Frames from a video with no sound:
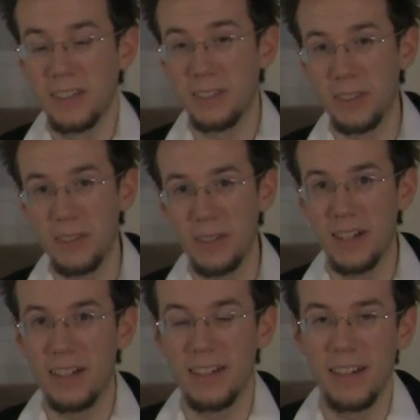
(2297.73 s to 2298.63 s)
So
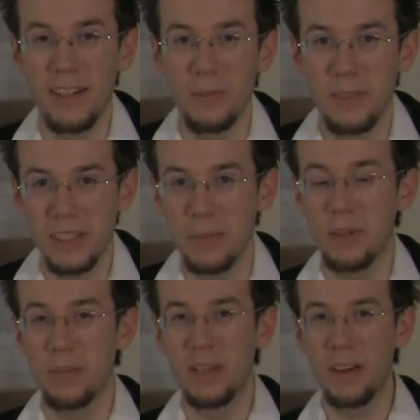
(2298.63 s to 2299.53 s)
it did
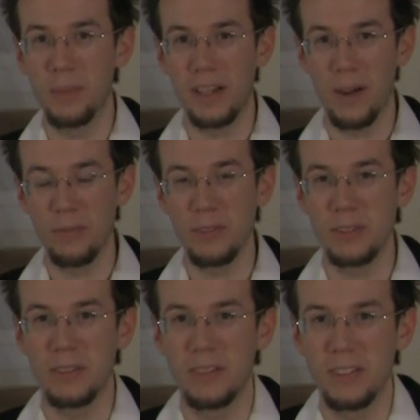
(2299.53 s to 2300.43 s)
put me out of my
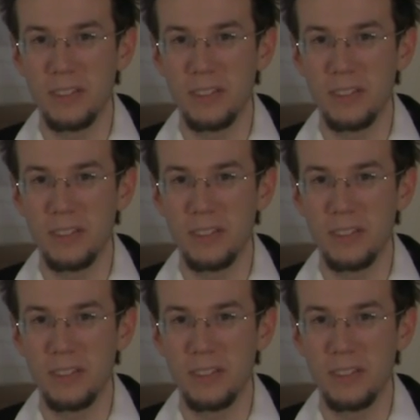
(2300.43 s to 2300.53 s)
comfort zone.